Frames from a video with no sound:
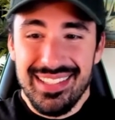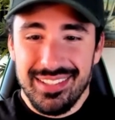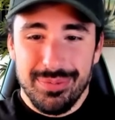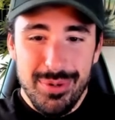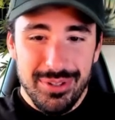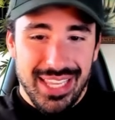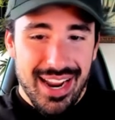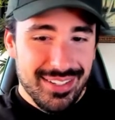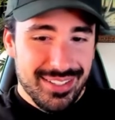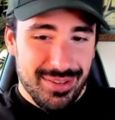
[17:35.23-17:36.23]
he's a smooth
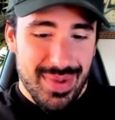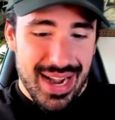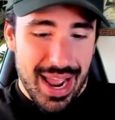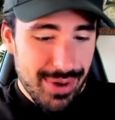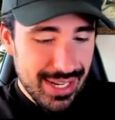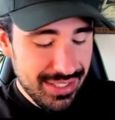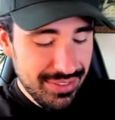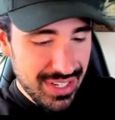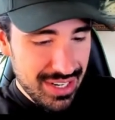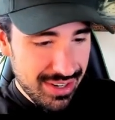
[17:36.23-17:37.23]
character, man. I watched
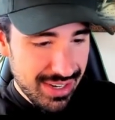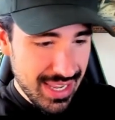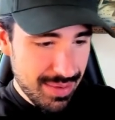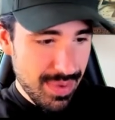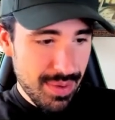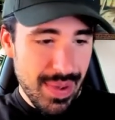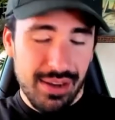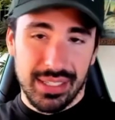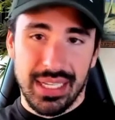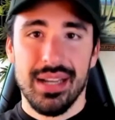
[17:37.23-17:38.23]
yeah. a video of him
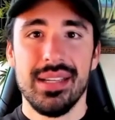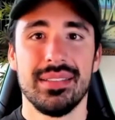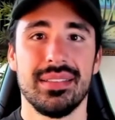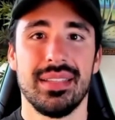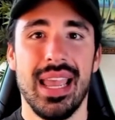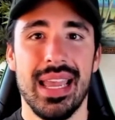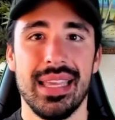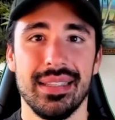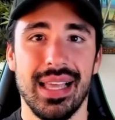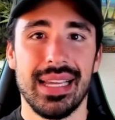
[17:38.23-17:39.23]
about guns,
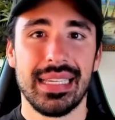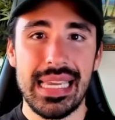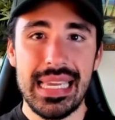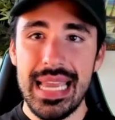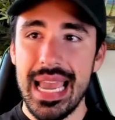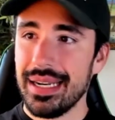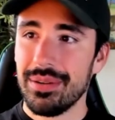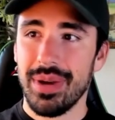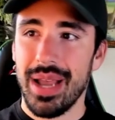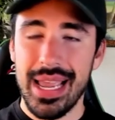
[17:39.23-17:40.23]
and like he had
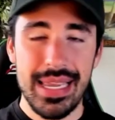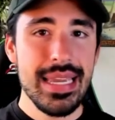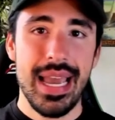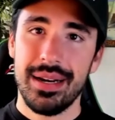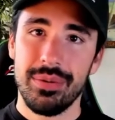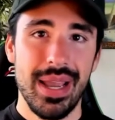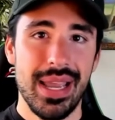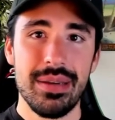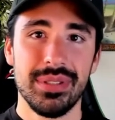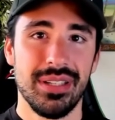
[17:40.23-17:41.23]
a he had a
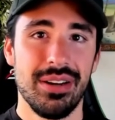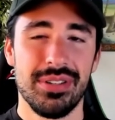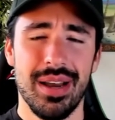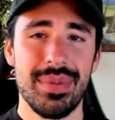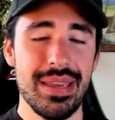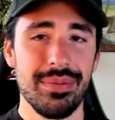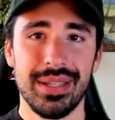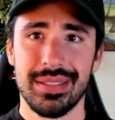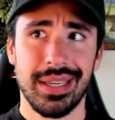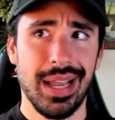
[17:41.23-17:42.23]
way. He was no dummy. He
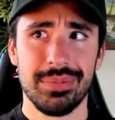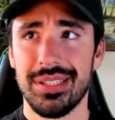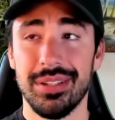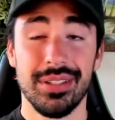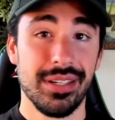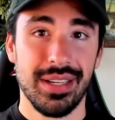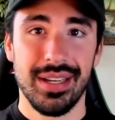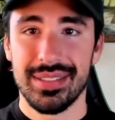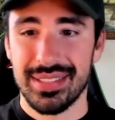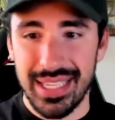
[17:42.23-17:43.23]
wasn't like I'm stealing your
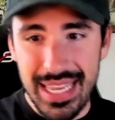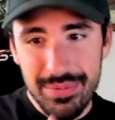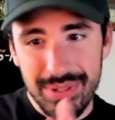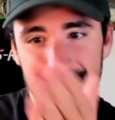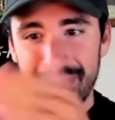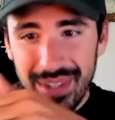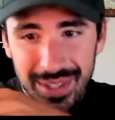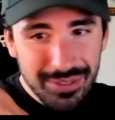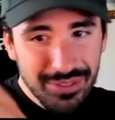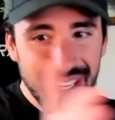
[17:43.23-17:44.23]
guns. Like he would
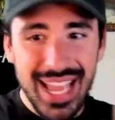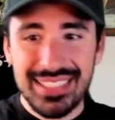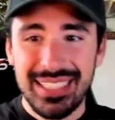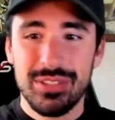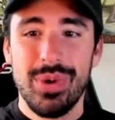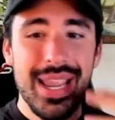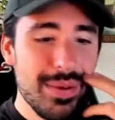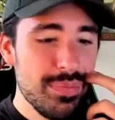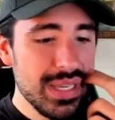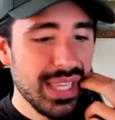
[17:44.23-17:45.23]
finesse his Ooh.
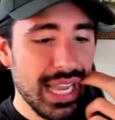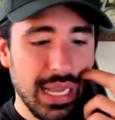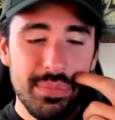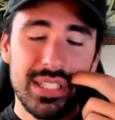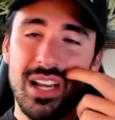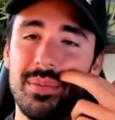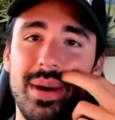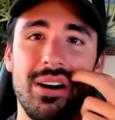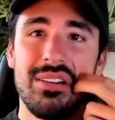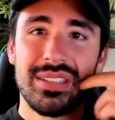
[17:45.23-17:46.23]
way and be like, I'm not talking
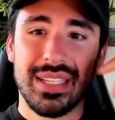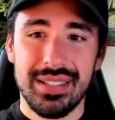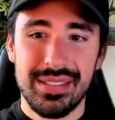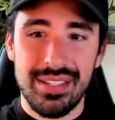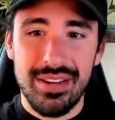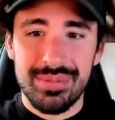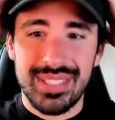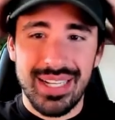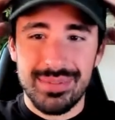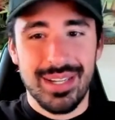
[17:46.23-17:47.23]
about all guns. You know what I'm
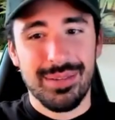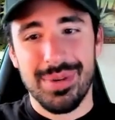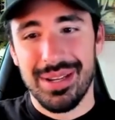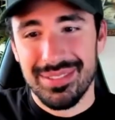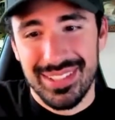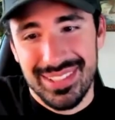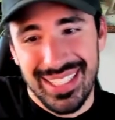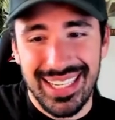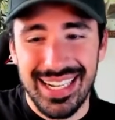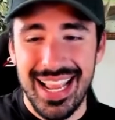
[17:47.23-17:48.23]
saying? I'm talking about just
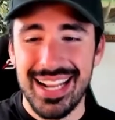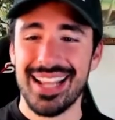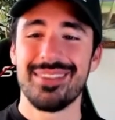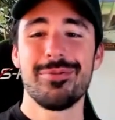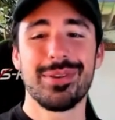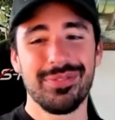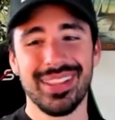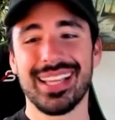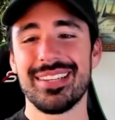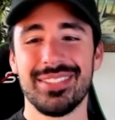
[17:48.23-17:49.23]
like, and, and you would,
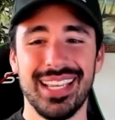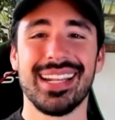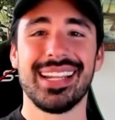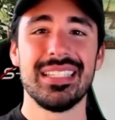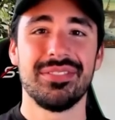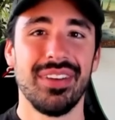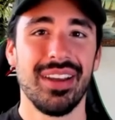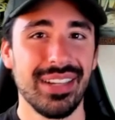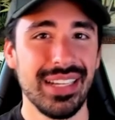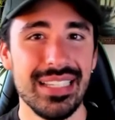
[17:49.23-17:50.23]
like you said, he's
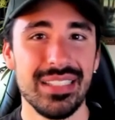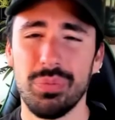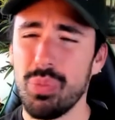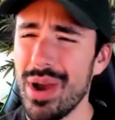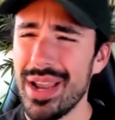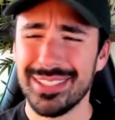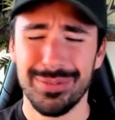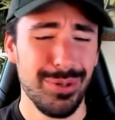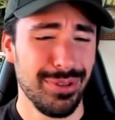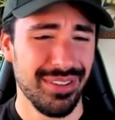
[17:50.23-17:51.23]
very, he's way
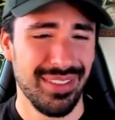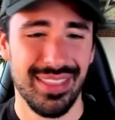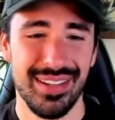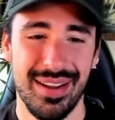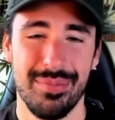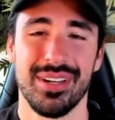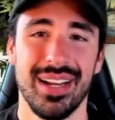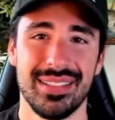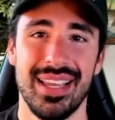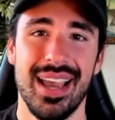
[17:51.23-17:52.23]
smoother than the
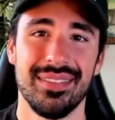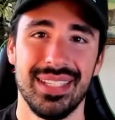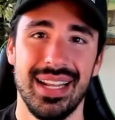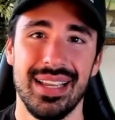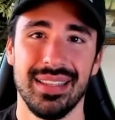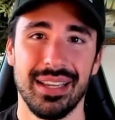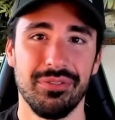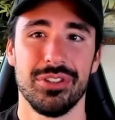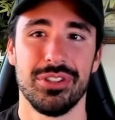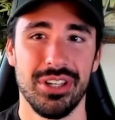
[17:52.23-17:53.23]
Democrats they have today.
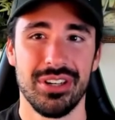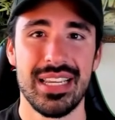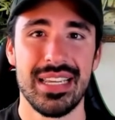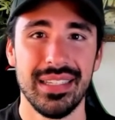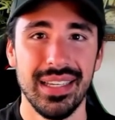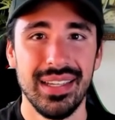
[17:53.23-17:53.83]
Like for sure. He,